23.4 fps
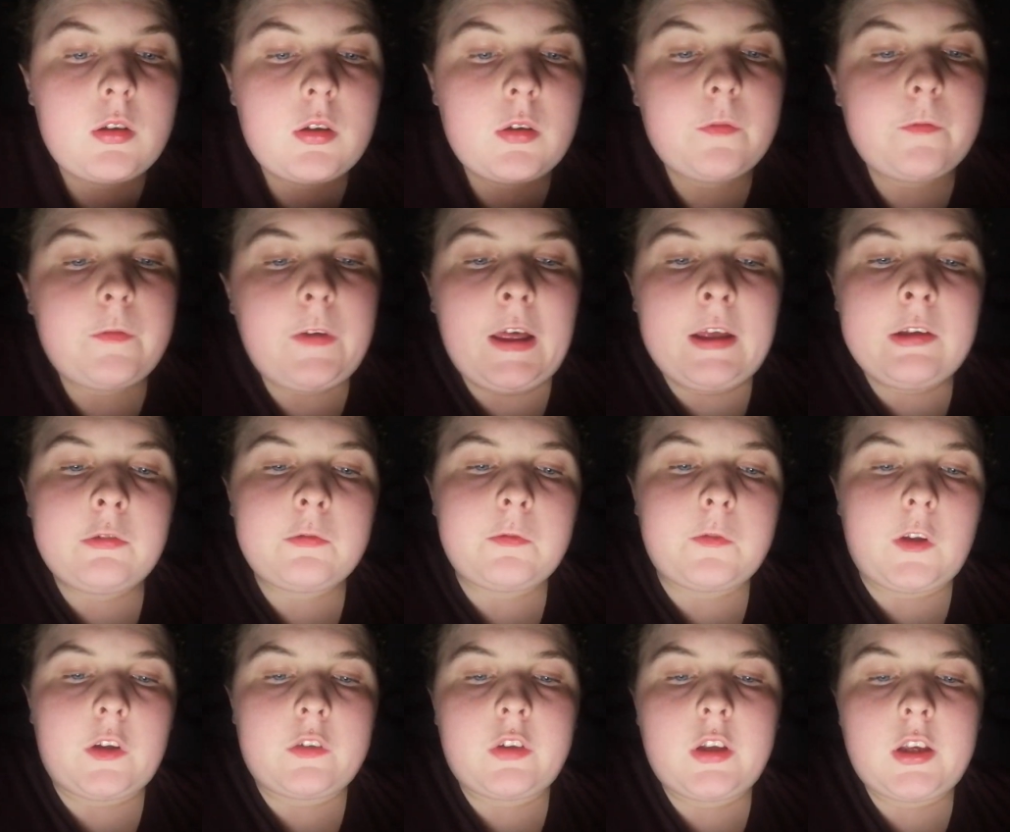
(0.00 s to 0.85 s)
Flash
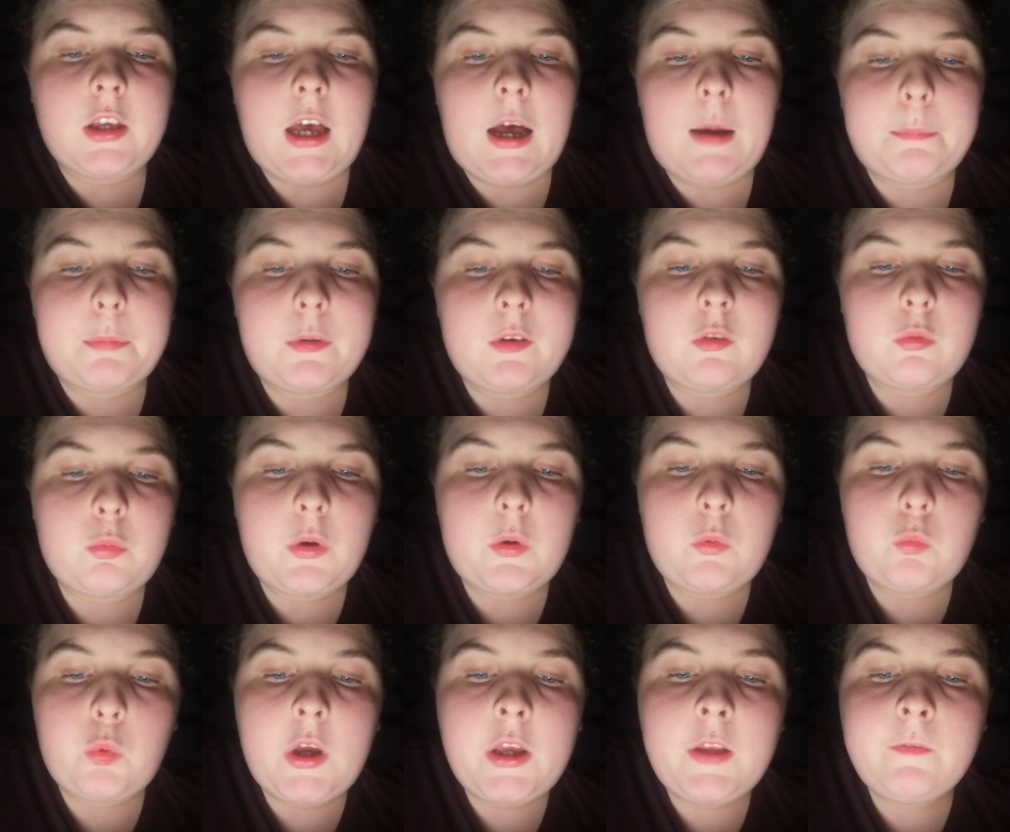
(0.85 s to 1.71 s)
flooding happens
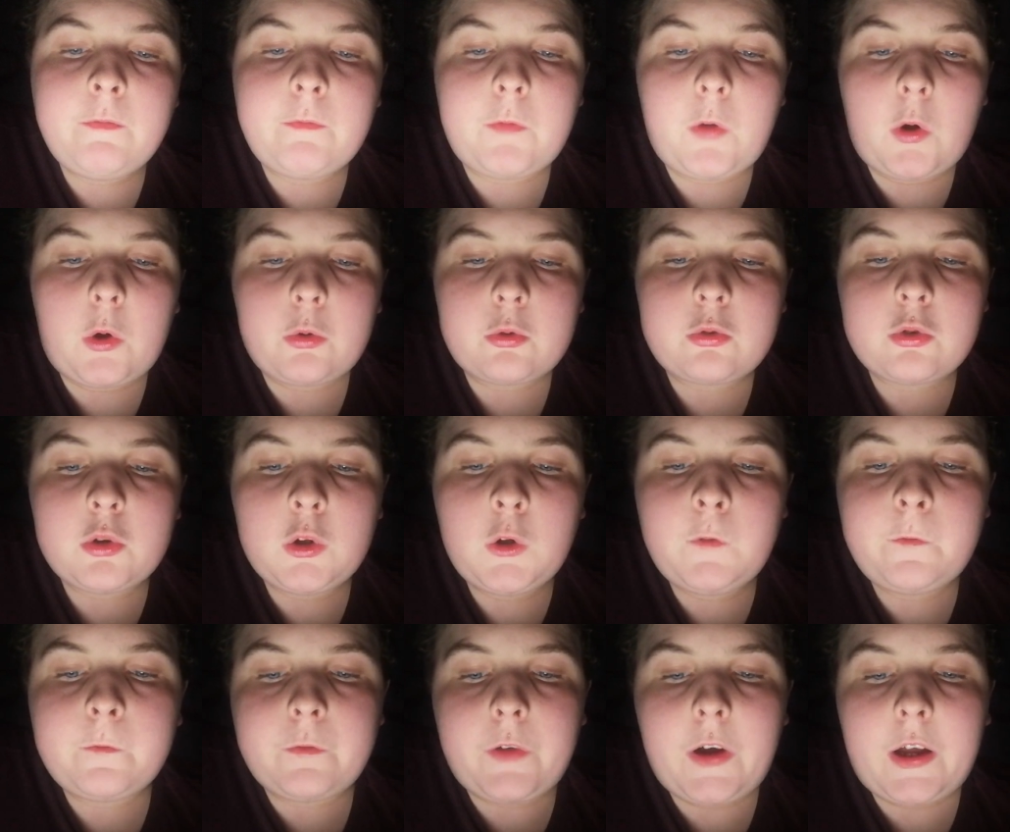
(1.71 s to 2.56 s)
when rain falls
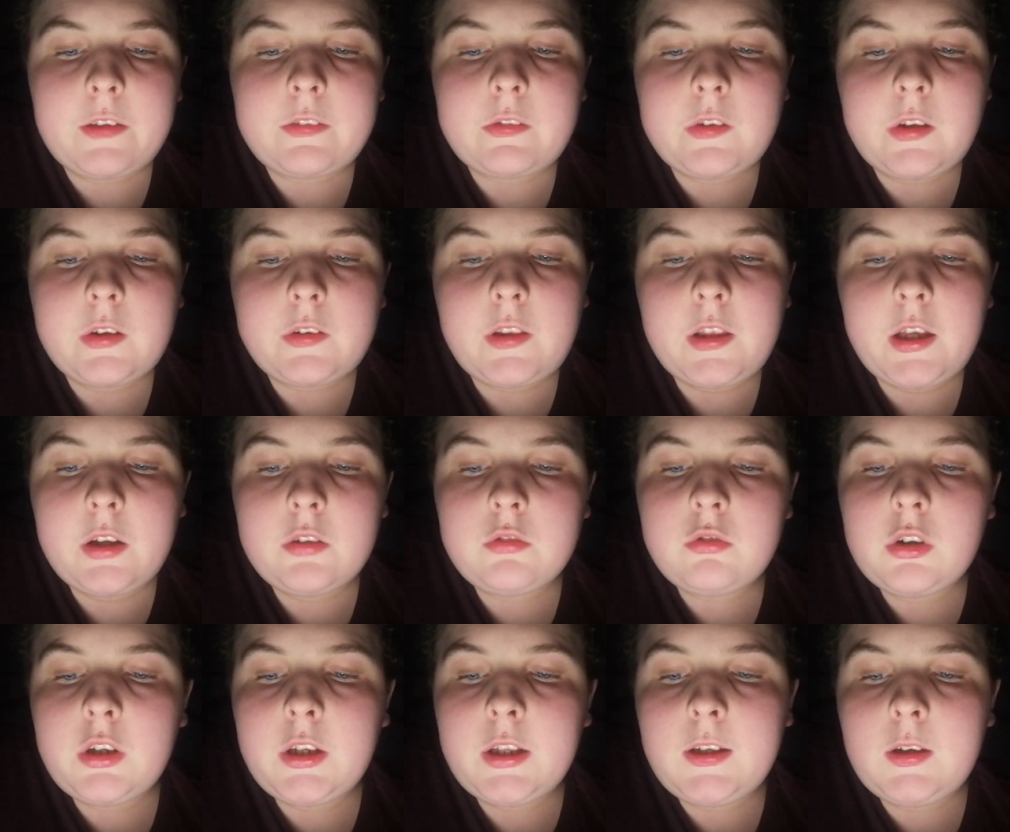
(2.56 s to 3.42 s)
so fast that the
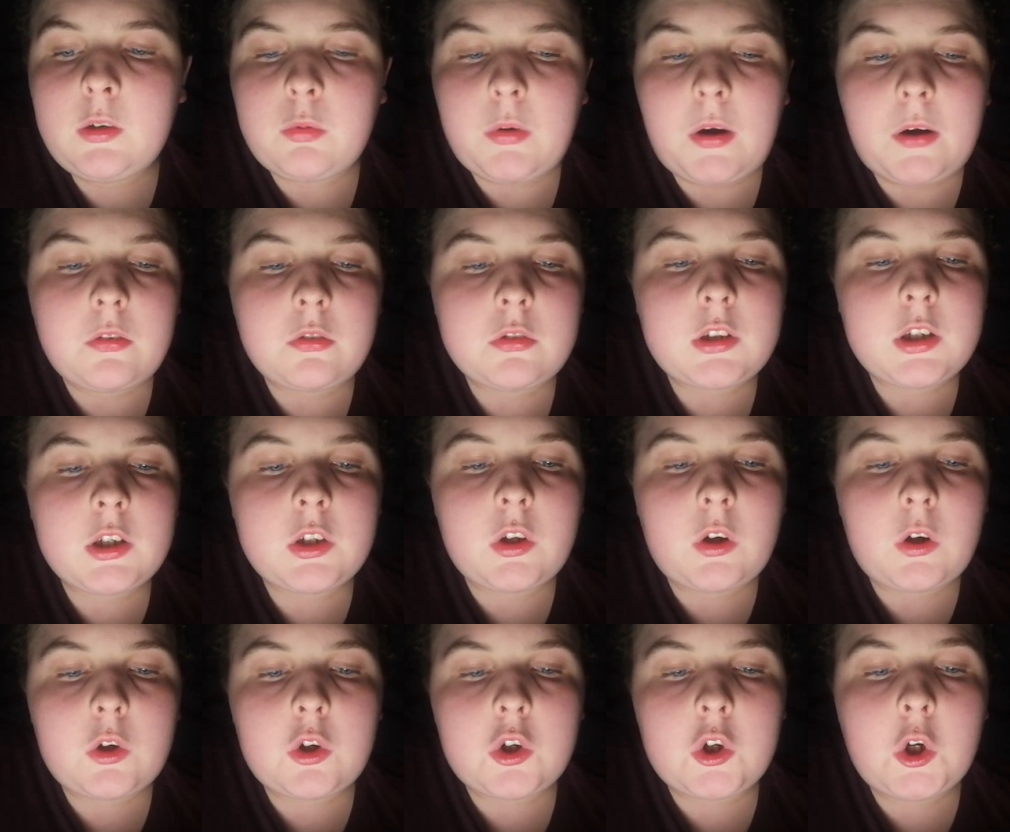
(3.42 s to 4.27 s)
underlying ground
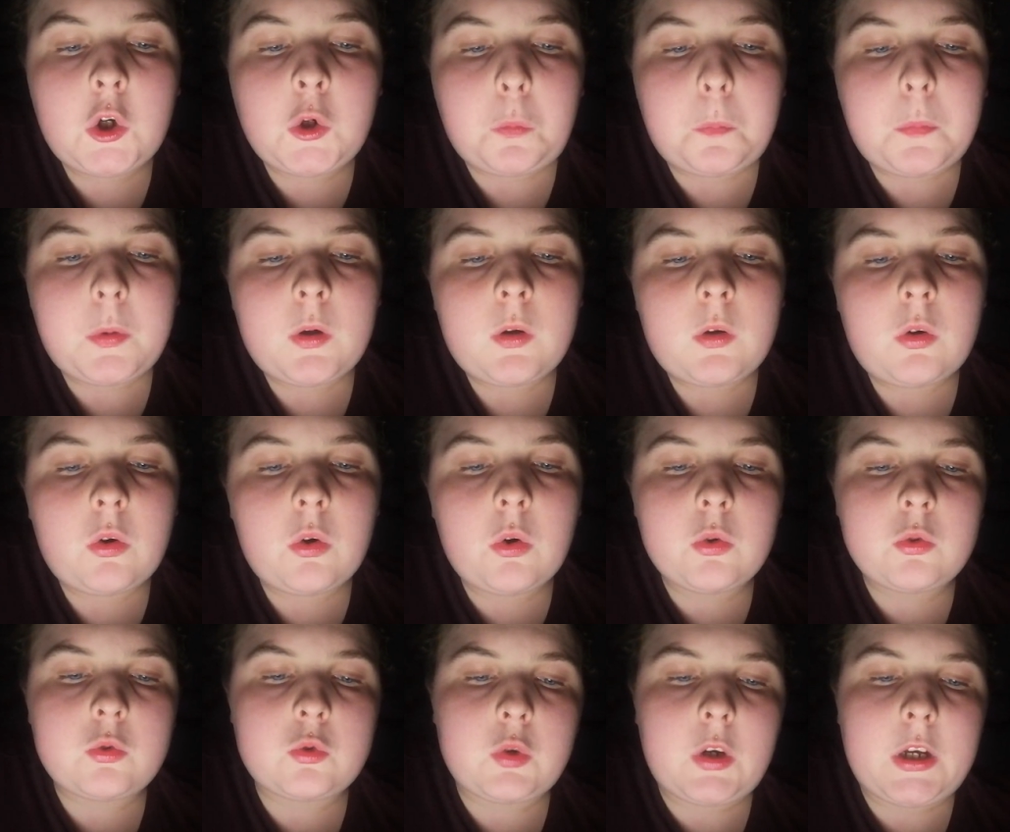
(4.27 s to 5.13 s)
cannot cope
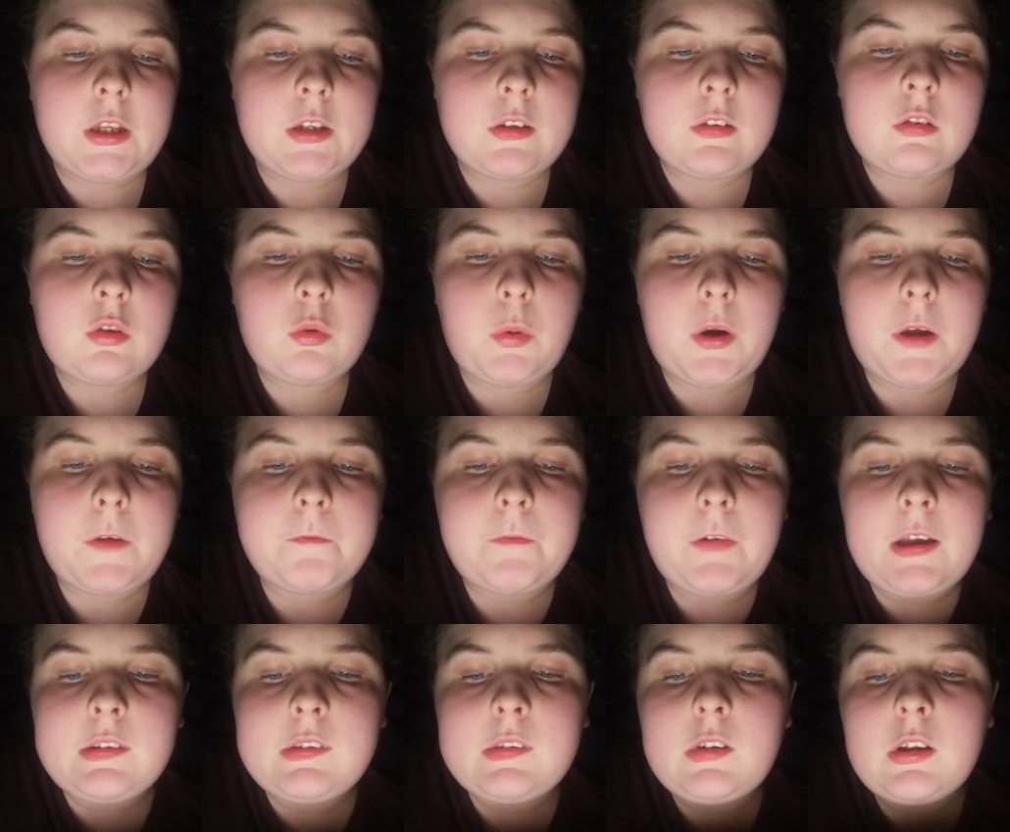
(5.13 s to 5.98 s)
or drain it away
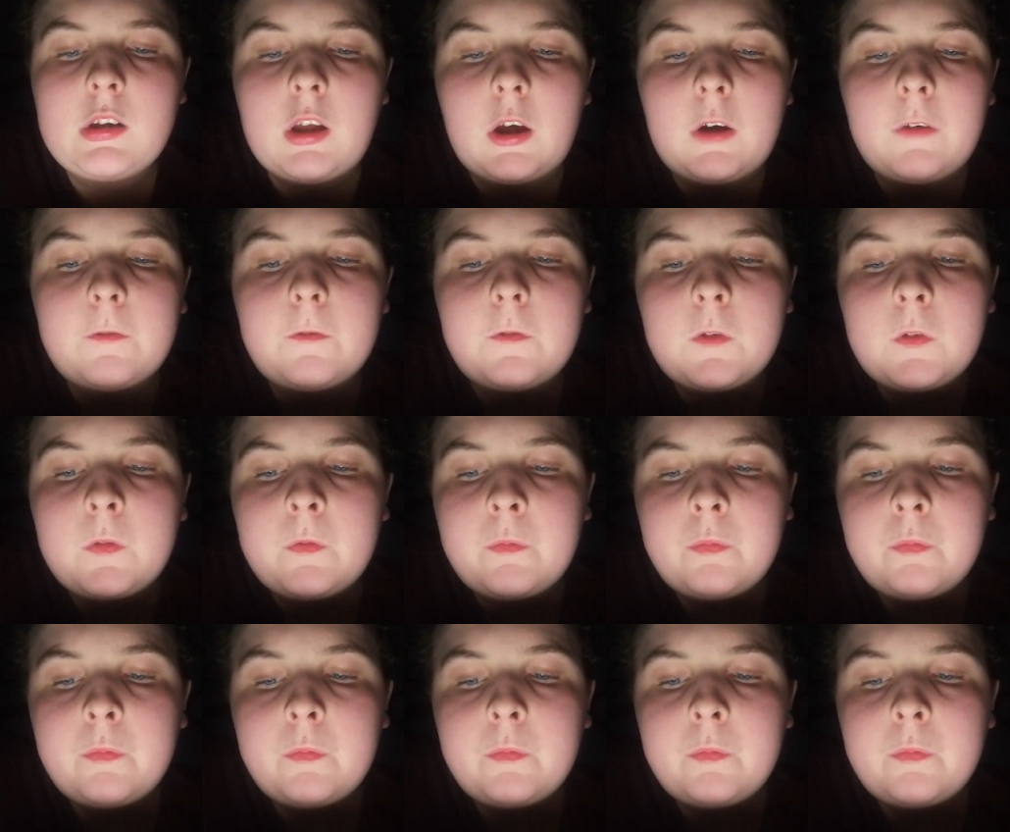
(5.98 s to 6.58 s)
fast enough.